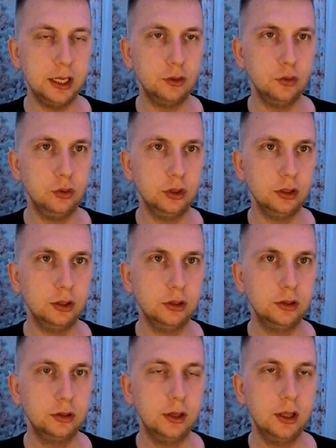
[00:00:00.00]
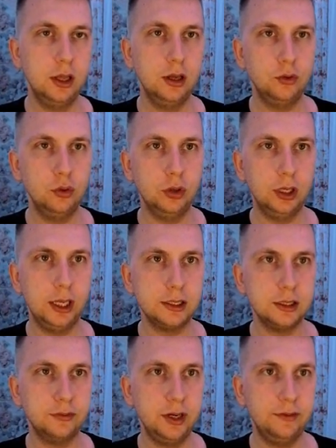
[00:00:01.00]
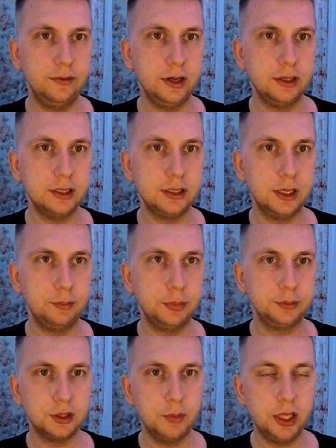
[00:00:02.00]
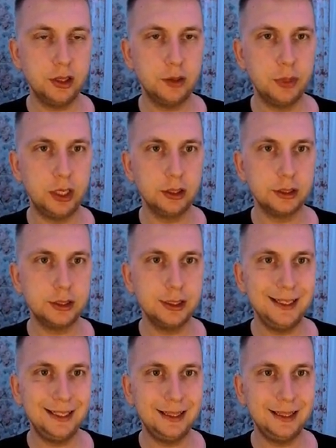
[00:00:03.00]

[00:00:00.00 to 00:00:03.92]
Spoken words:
again, Google hasn't verified this app. It doesn't matter because